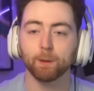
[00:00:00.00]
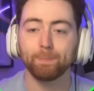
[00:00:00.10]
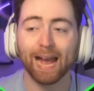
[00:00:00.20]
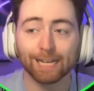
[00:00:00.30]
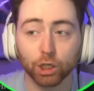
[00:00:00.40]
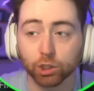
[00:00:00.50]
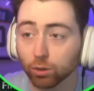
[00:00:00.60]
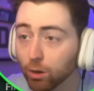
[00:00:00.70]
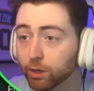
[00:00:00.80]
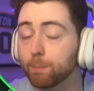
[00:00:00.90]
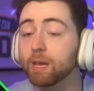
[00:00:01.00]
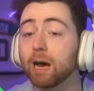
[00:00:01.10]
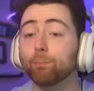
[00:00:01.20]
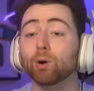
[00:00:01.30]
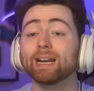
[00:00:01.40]
badges are all gonna be up.
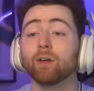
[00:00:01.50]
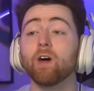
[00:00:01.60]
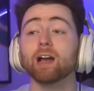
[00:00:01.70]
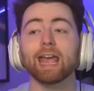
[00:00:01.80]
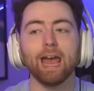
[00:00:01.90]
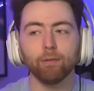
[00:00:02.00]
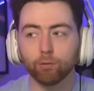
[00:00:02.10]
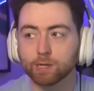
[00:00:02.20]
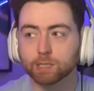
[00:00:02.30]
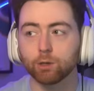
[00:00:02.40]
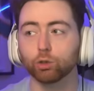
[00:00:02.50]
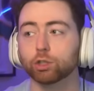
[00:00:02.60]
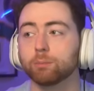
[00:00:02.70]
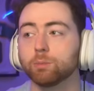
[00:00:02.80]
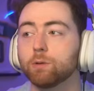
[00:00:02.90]
We're gonna unlock every single
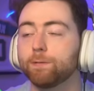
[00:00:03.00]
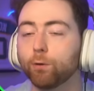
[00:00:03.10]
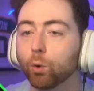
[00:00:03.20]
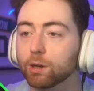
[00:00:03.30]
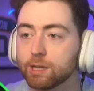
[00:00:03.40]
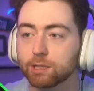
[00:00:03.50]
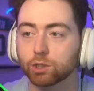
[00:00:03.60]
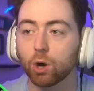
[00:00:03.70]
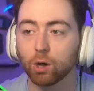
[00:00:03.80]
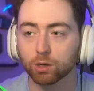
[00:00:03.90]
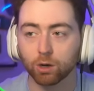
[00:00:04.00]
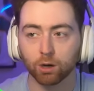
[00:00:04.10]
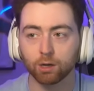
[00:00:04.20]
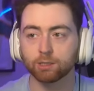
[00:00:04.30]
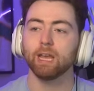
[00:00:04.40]
dribble move for these tall
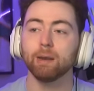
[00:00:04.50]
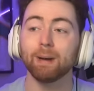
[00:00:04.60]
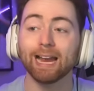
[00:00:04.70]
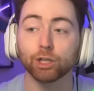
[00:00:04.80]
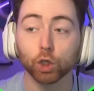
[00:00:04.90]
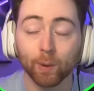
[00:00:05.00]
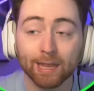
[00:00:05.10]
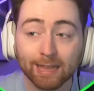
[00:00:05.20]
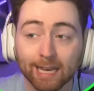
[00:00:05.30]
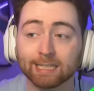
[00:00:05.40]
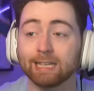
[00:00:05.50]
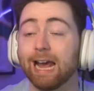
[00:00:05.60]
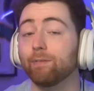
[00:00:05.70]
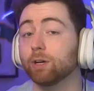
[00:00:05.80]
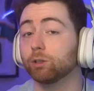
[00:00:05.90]
guards. And by doing this and
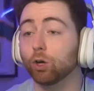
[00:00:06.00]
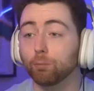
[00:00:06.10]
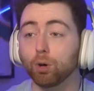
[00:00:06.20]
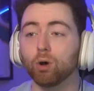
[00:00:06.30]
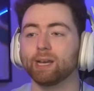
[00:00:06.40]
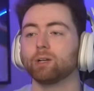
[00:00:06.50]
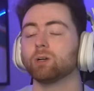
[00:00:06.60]
having a low ball handle